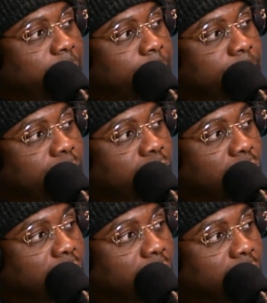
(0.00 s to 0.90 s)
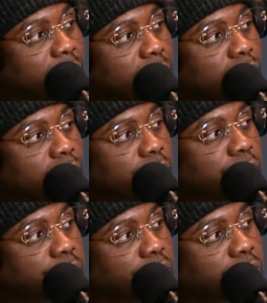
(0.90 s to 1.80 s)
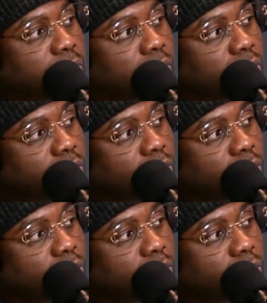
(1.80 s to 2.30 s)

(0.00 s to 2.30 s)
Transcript: Yeah. So I guess